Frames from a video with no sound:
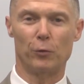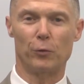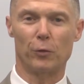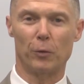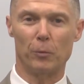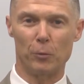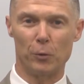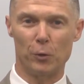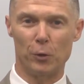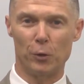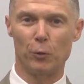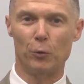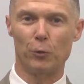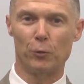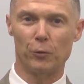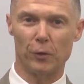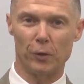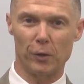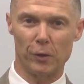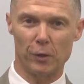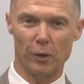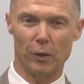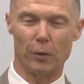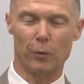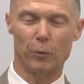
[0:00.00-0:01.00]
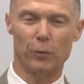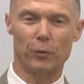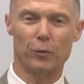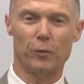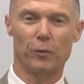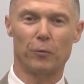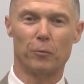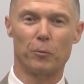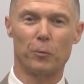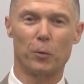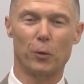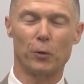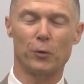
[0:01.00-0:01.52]
some do's and don'ts
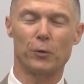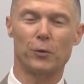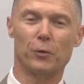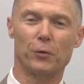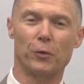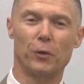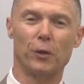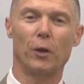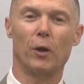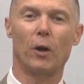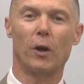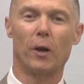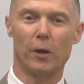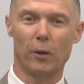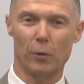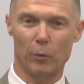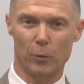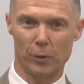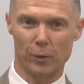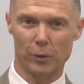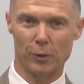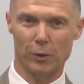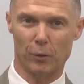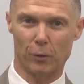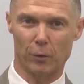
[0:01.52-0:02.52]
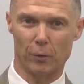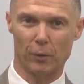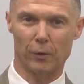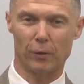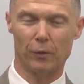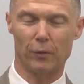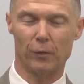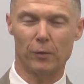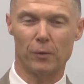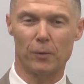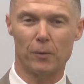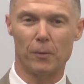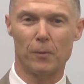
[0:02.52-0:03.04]
of purchasing auto
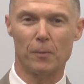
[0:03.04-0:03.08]
insurance.